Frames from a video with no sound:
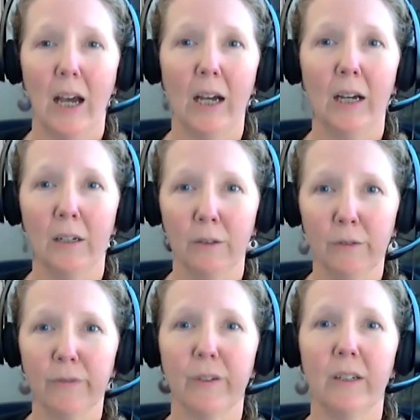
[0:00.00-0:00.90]

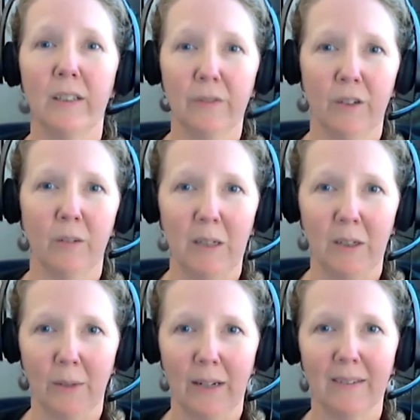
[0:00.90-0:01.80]
of different
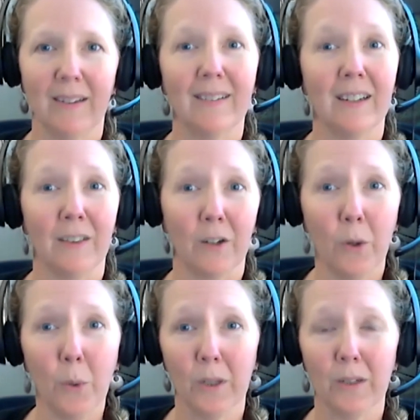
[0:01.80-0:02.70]
amino acids in the
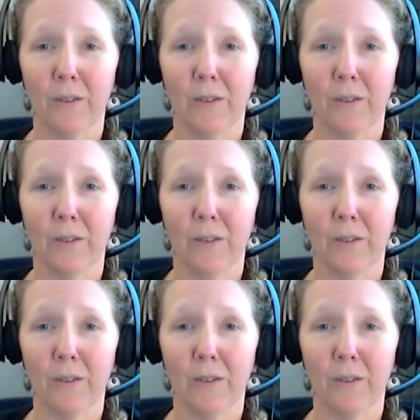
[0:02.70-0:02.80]
colon.